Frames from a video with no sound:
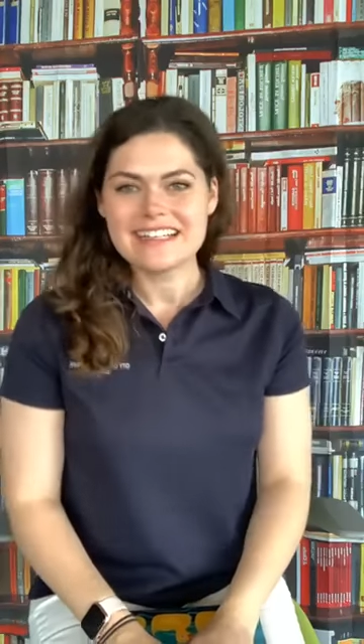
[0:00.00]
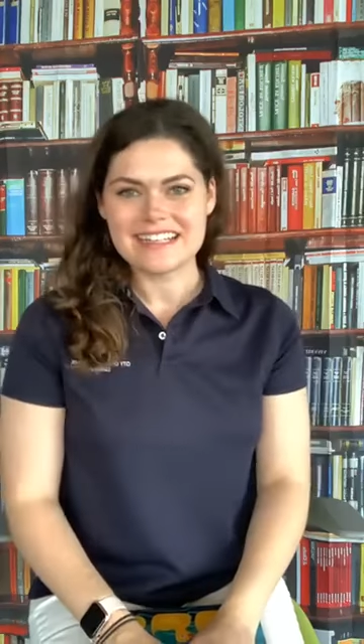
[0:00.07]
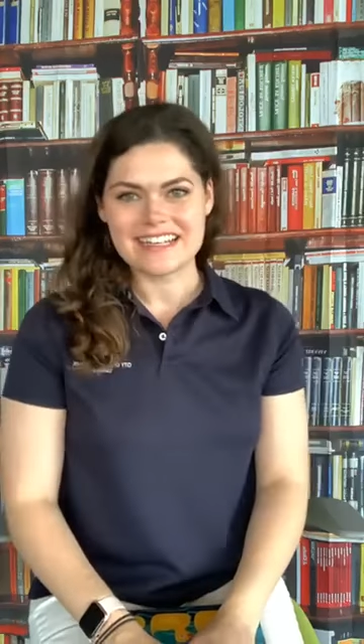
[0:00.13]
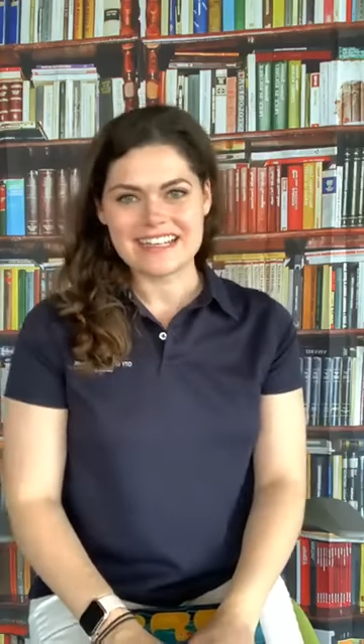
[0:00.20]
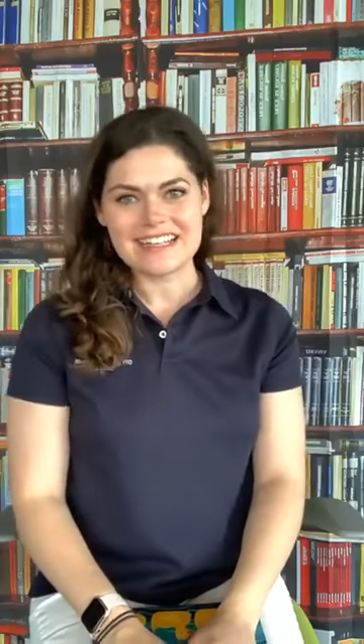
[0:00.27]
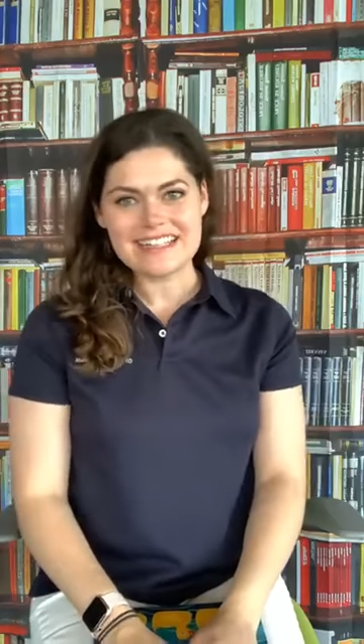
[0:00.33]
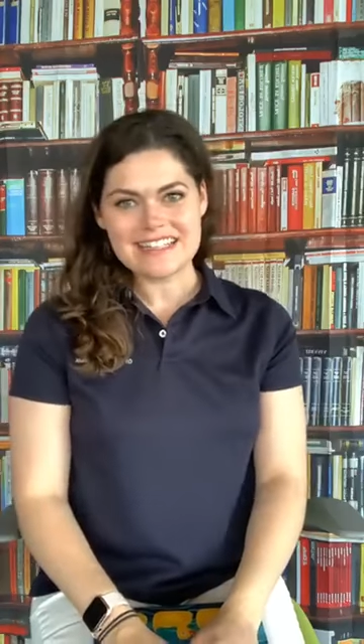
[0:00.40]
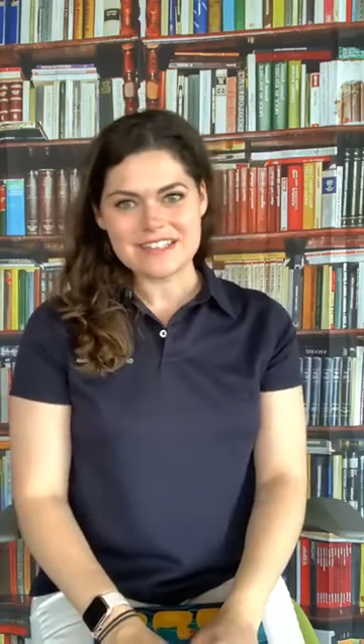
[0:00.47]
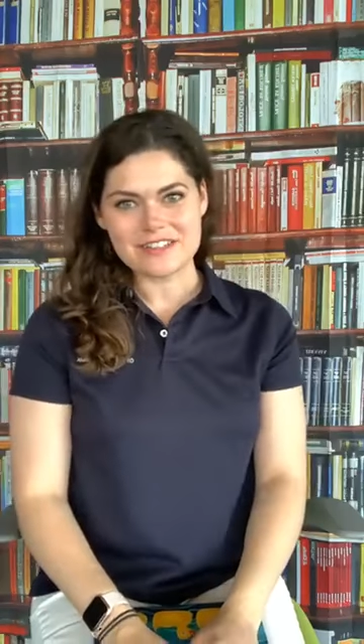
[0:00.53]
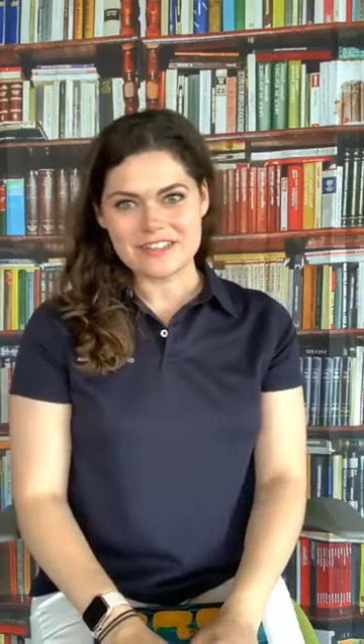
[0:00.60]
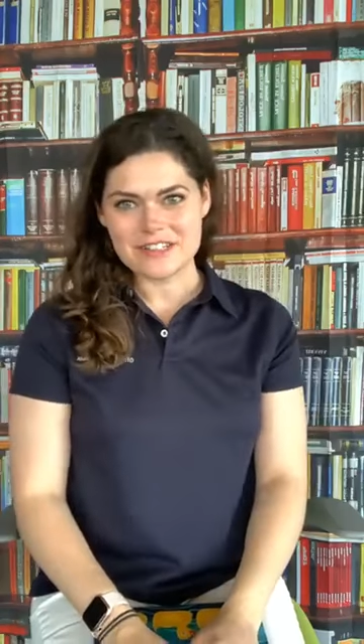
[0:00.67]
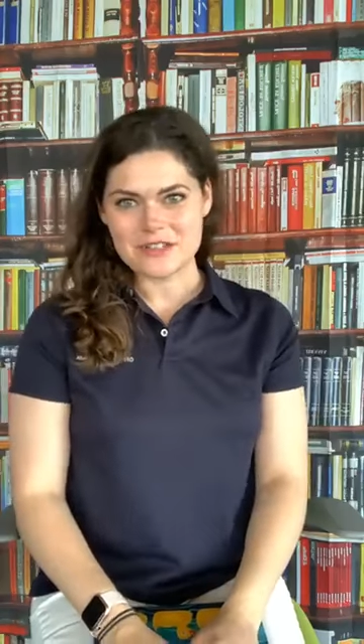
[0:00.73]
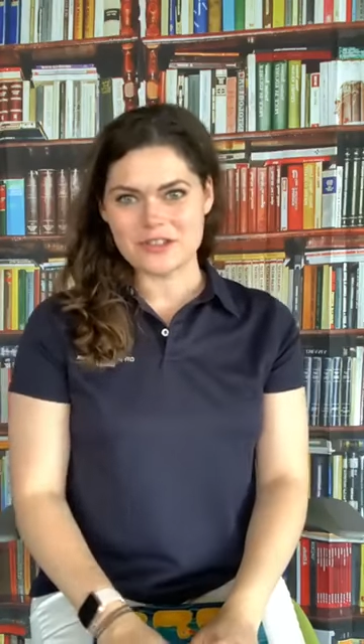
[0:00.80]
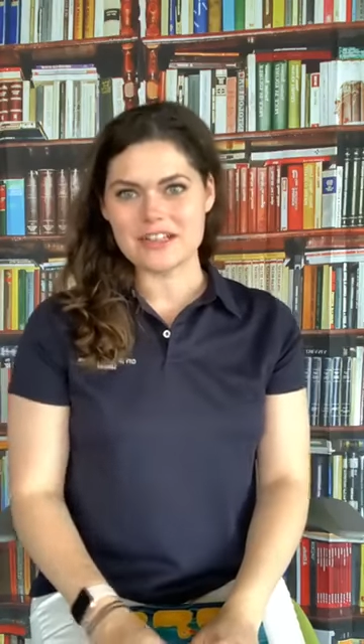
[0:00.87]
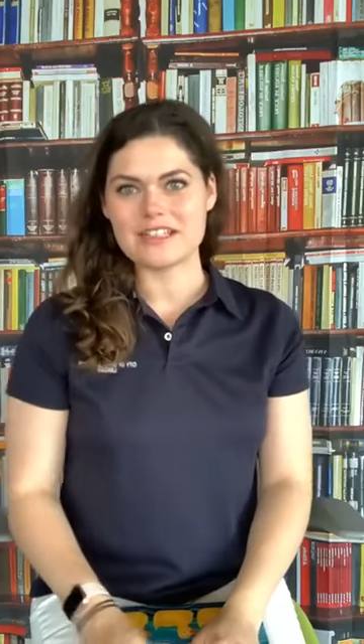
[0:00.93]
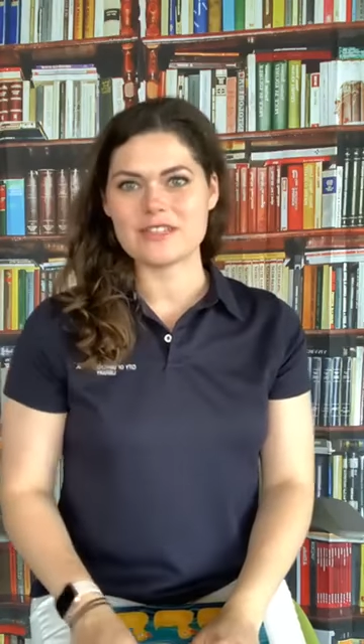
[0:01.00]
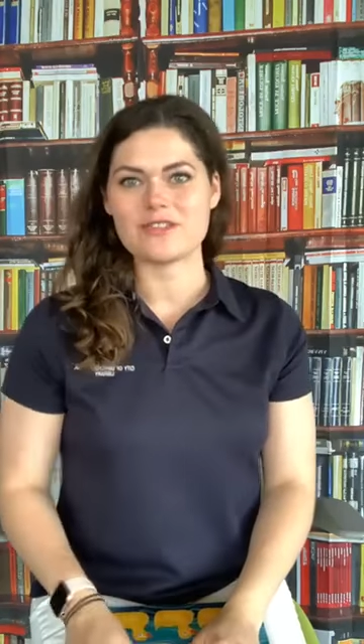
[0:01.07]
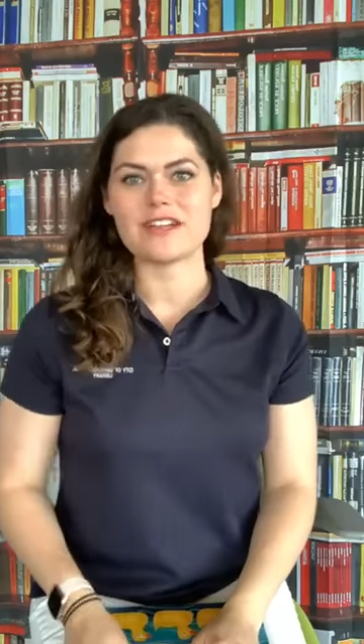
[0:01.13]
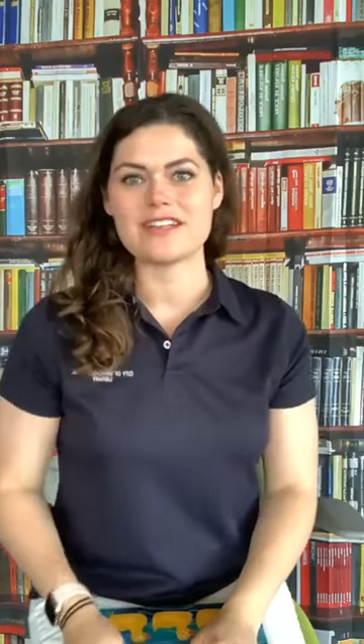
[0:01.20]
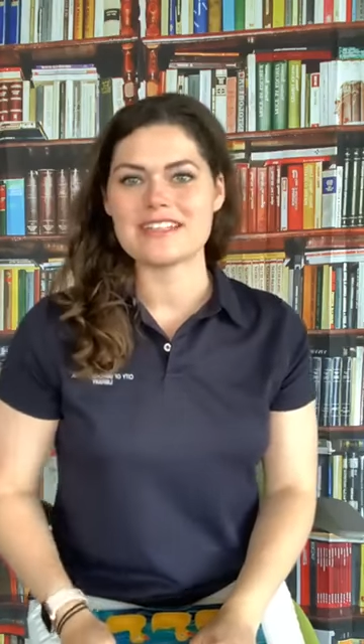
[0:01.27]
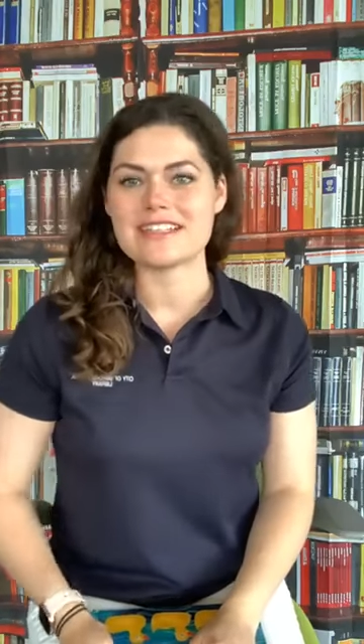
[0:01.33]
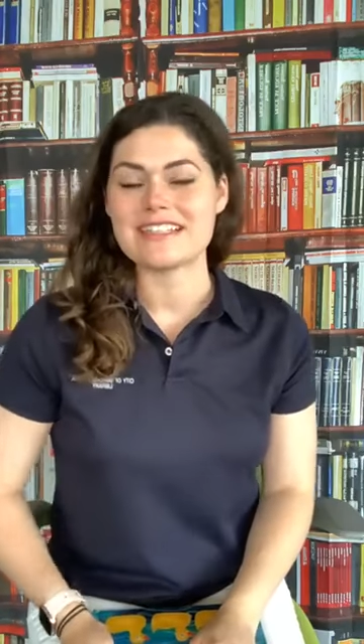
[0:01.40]
Today's story short is for
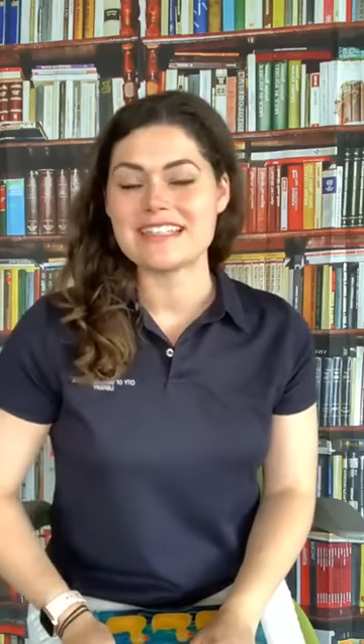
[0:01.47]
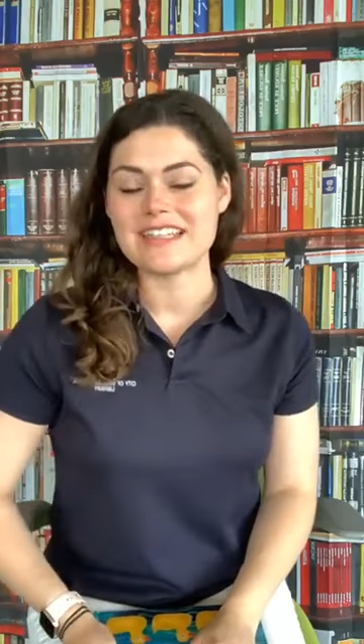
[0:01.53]
ages